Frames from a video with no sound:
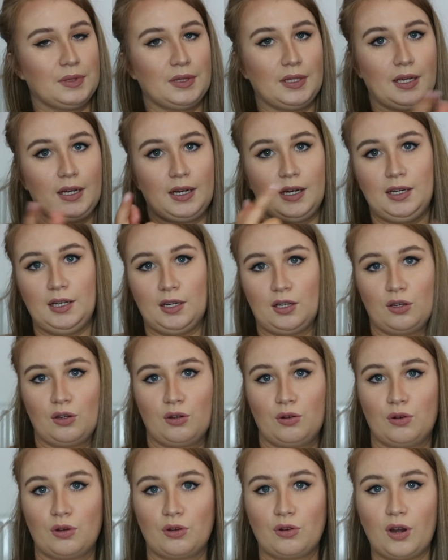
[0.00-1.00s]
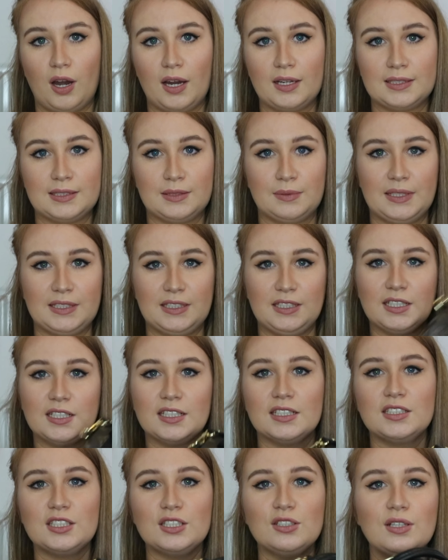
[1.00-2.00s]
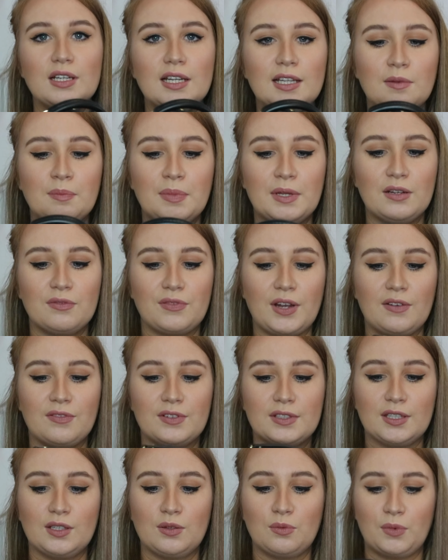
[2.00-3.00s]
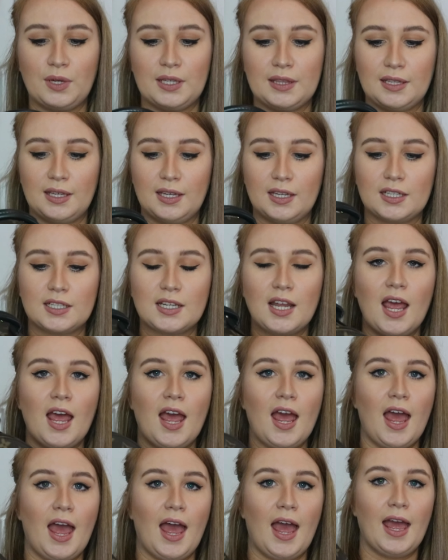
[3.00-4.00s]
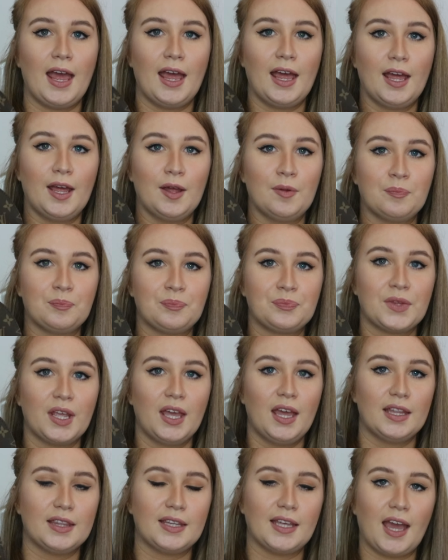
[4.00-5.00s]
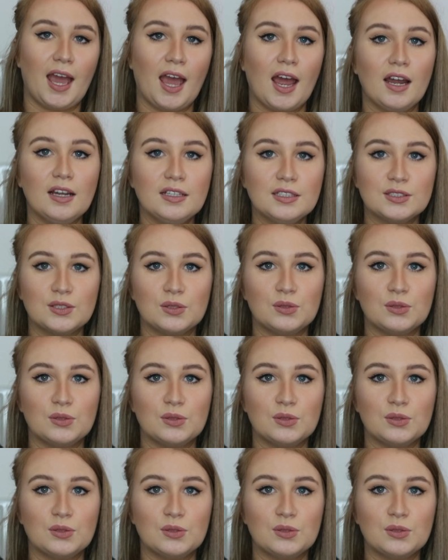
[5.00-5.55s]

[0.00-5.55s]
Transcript: one there, and you can go across the way, so you can do a little bit of everything with it. They are